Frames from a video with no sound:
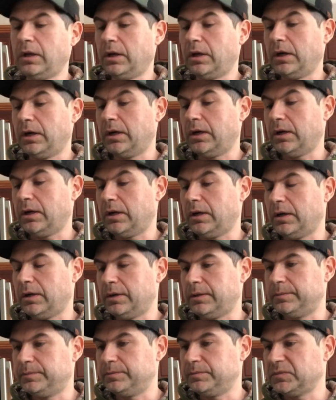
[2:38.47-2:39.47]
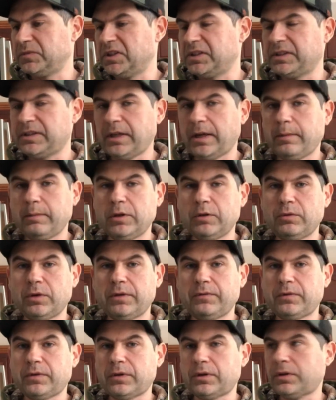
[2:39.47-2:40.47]
the Salmon
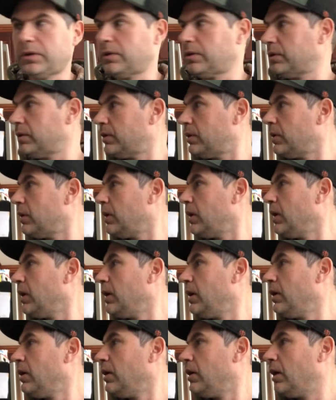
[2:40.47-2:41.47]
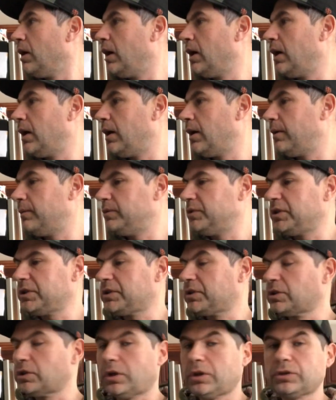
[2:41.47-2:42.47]
River. This
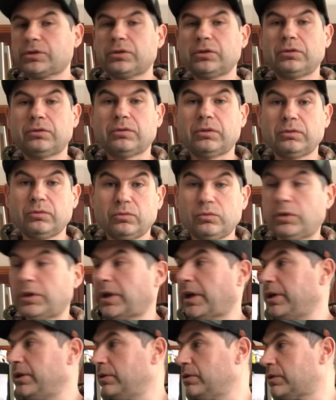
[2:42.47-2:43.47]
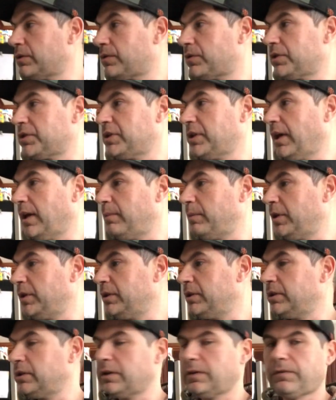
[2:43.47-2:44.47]
is also what I use for salmon
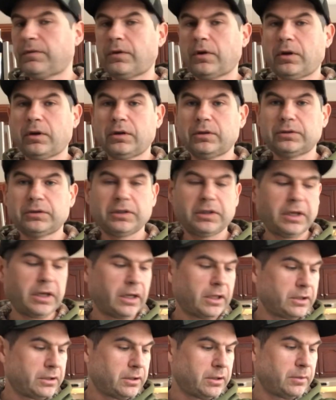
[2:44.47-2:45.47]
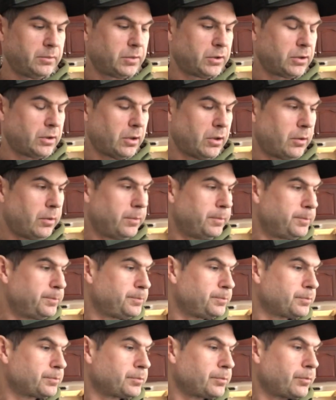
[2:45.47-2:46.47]
in the fall to catch them. So
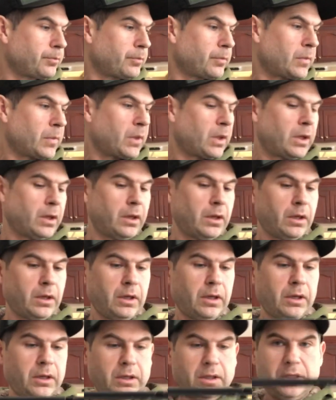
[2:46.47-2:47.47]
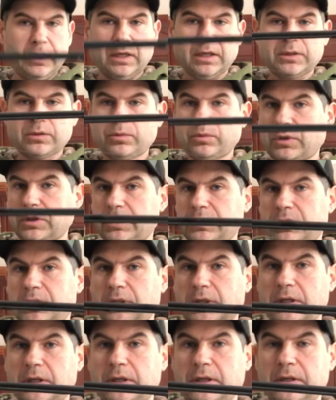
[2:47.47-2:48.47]
that's what
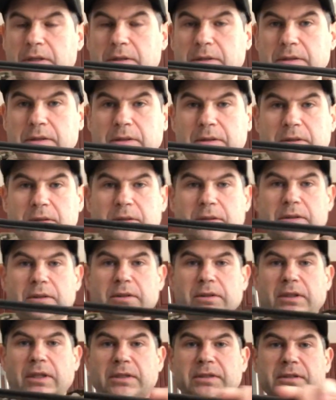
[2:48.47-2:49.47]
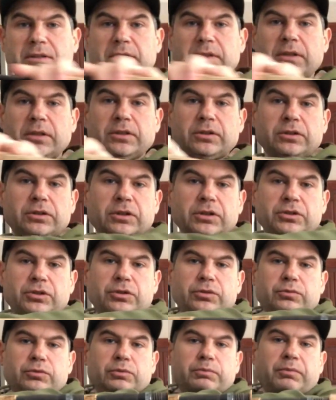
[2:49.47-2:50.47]
that's
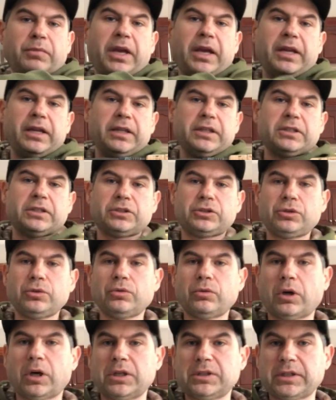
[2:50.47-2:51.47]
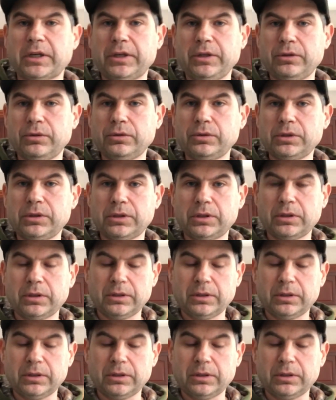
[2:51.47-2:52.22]
mainly the two rods I use